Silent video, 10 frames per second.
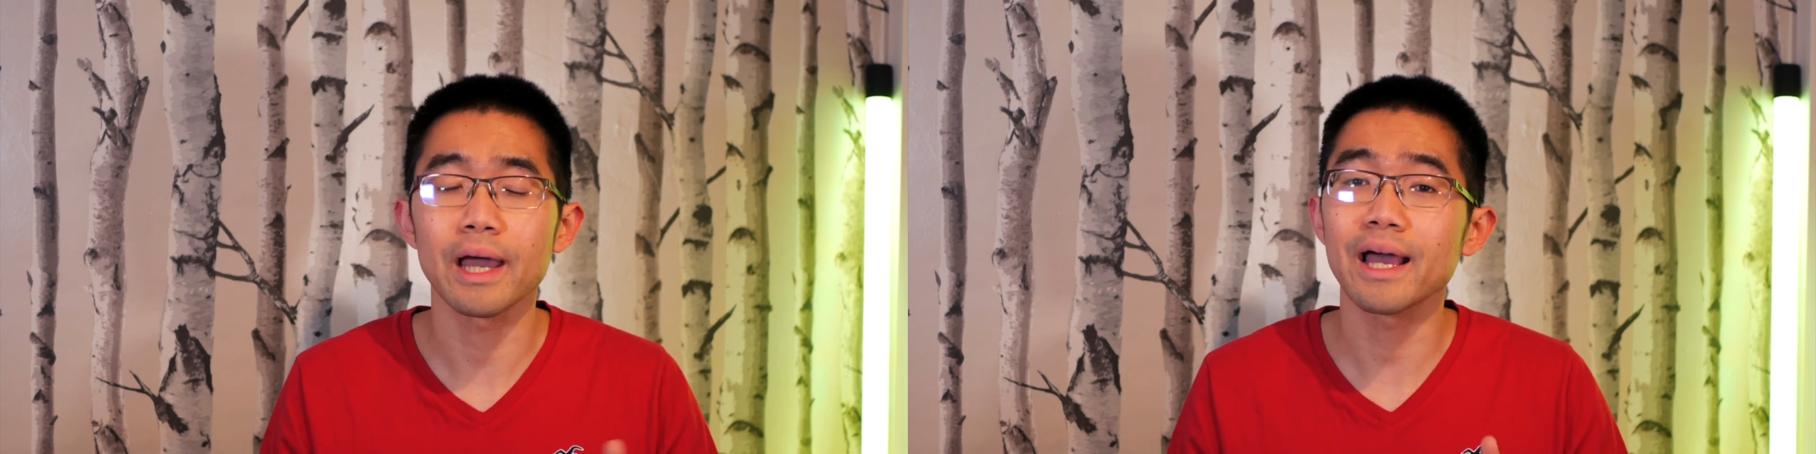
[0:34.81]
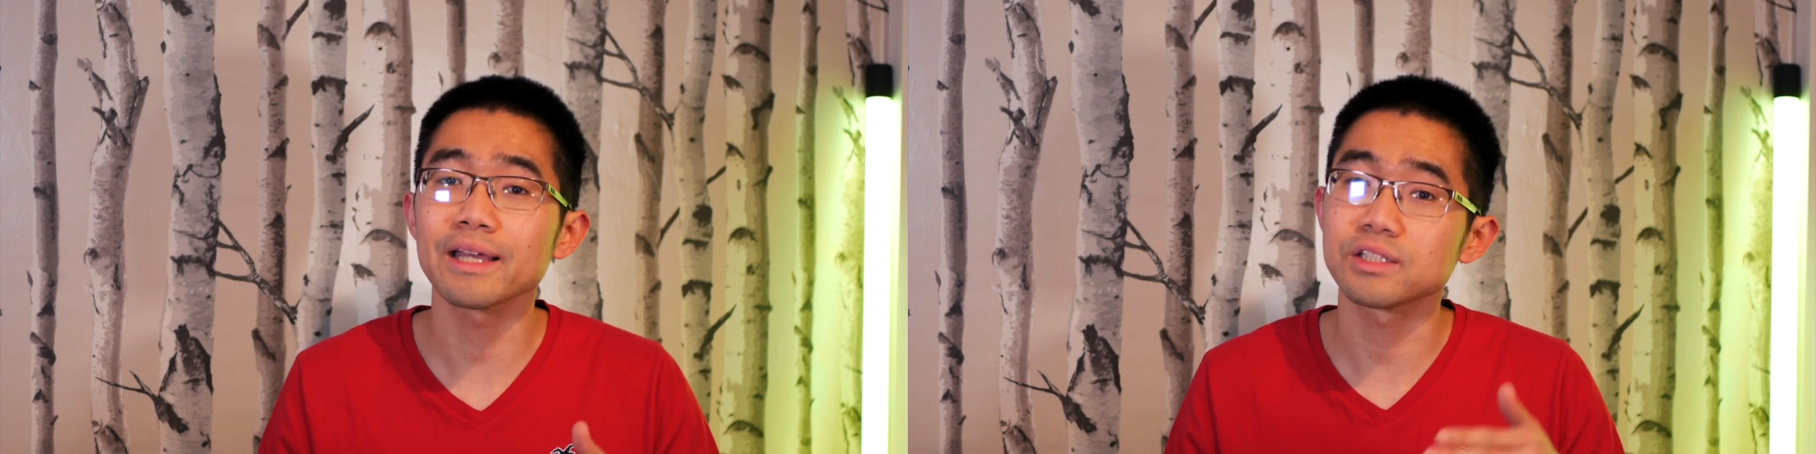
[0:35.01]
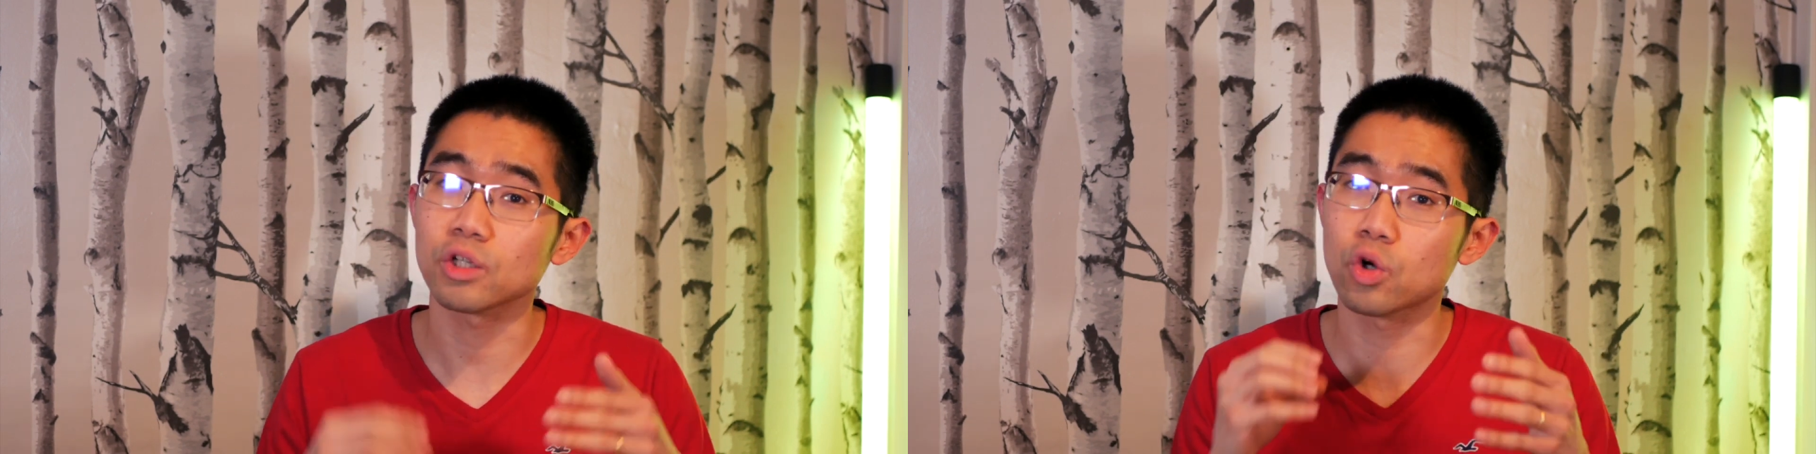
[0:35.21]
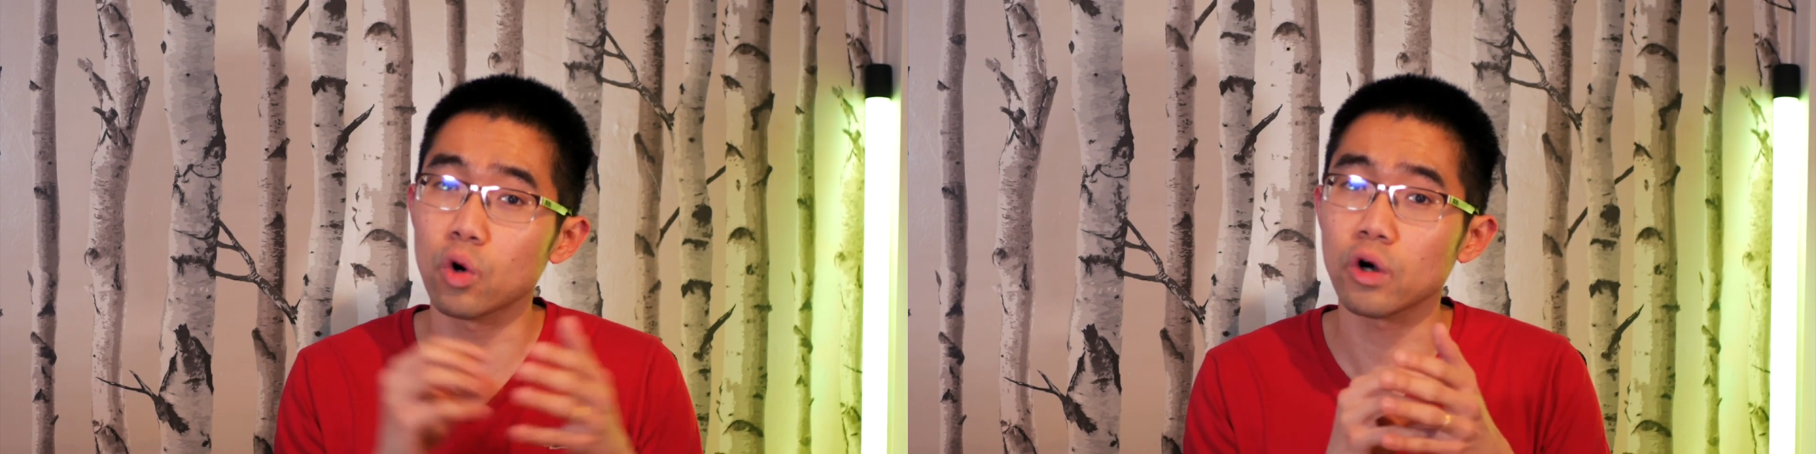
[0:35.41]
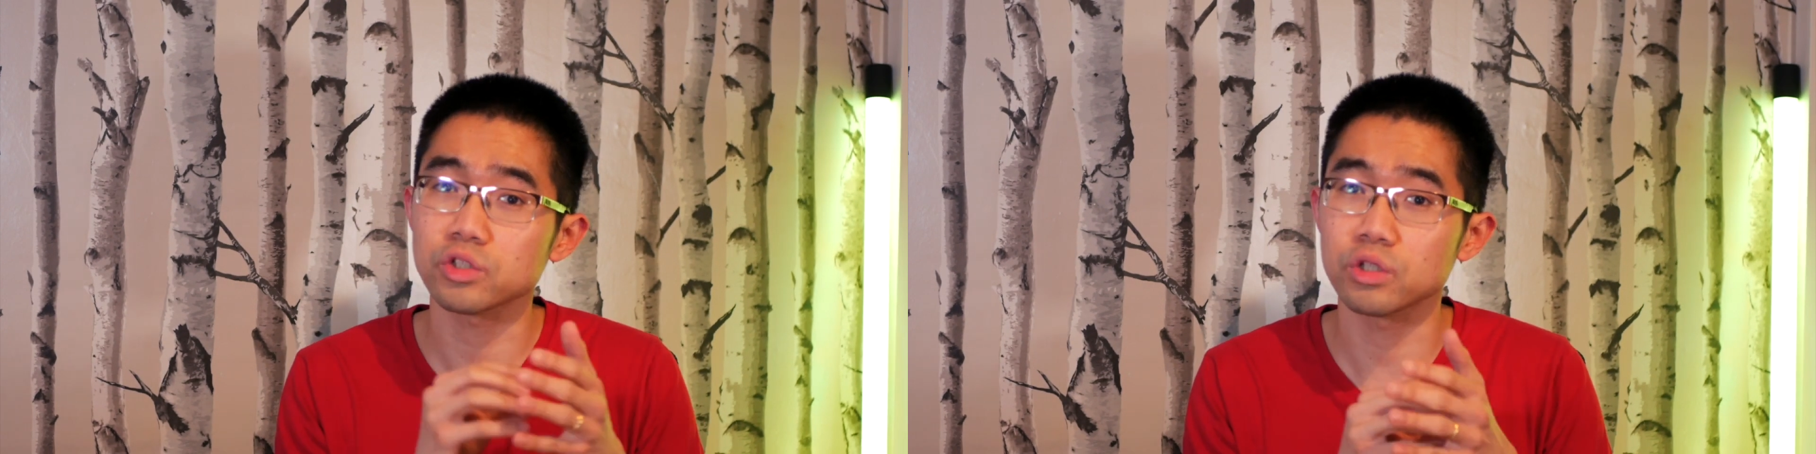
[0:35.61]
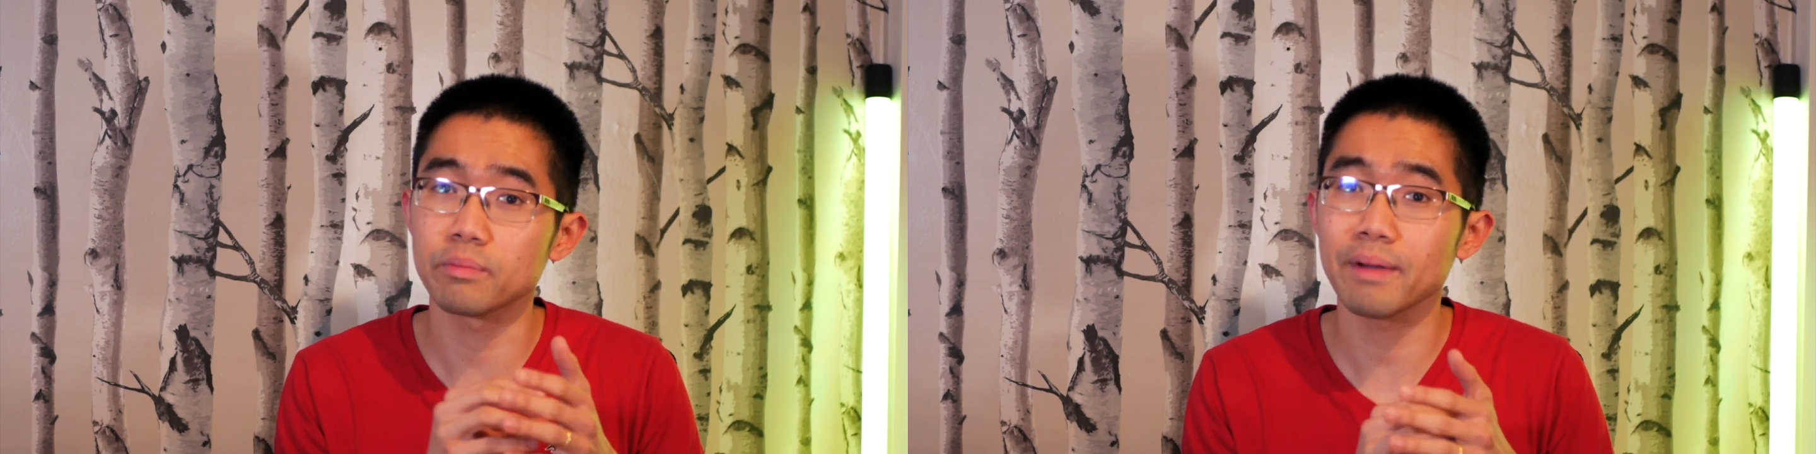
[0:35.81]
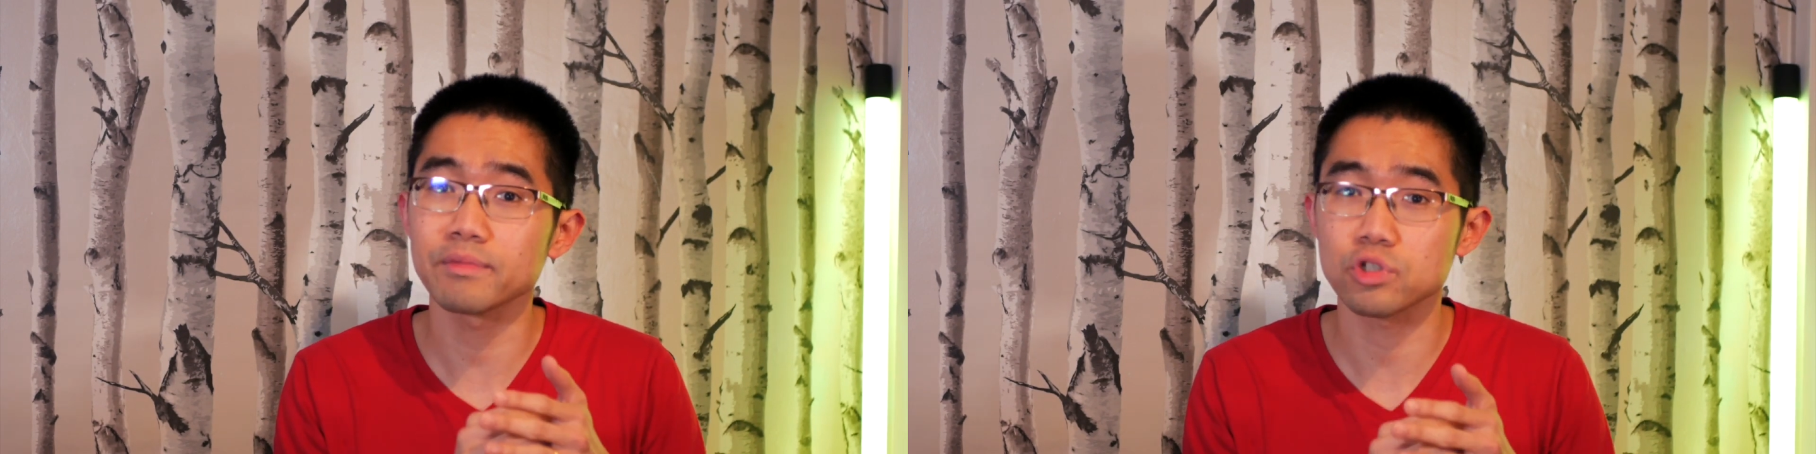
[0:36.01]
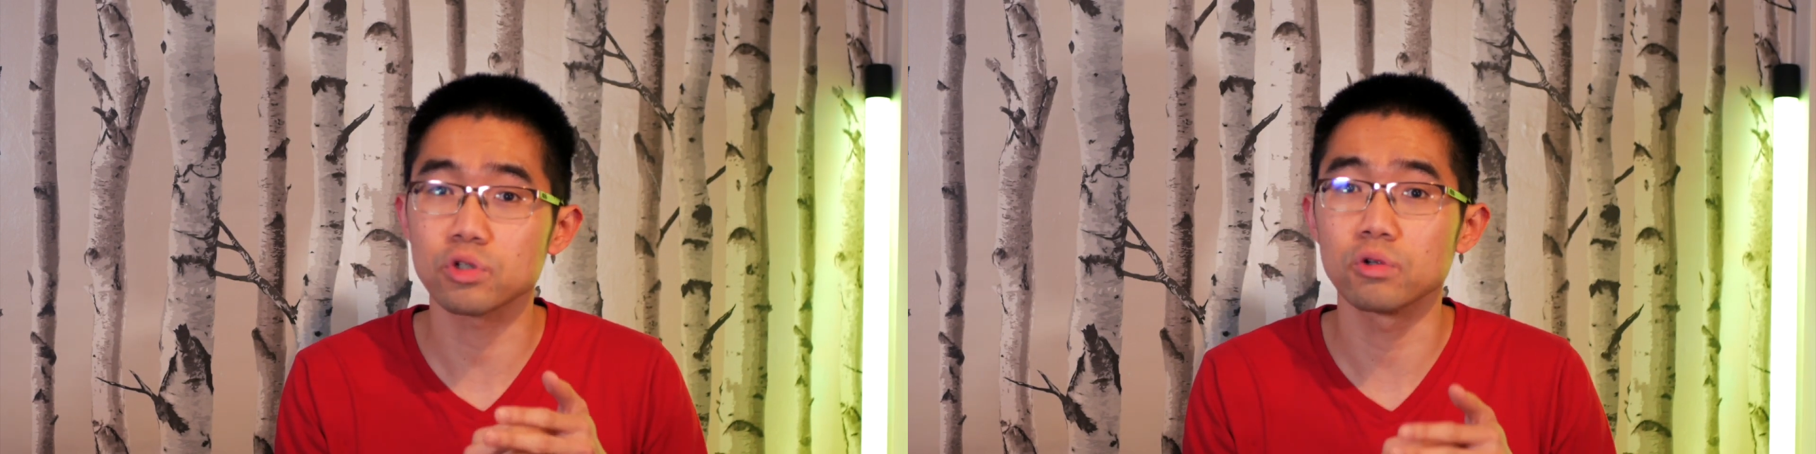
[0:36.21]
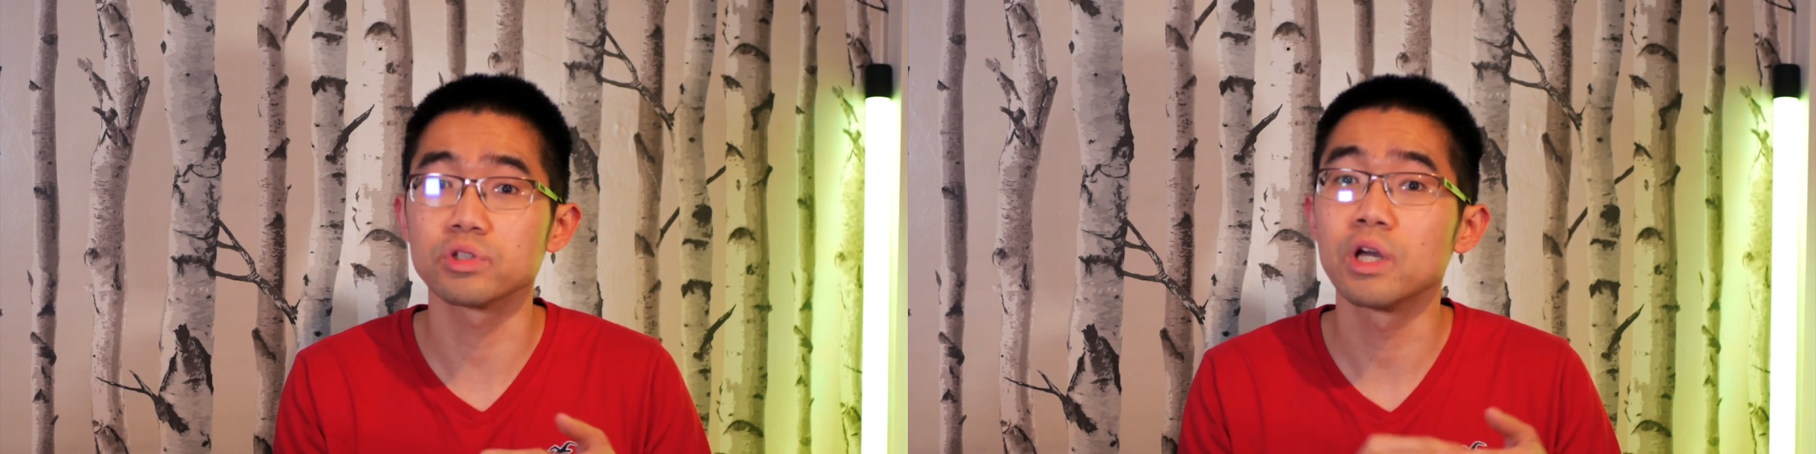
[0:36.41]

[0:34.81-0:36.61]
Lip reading: as the corks on the badminton shuttles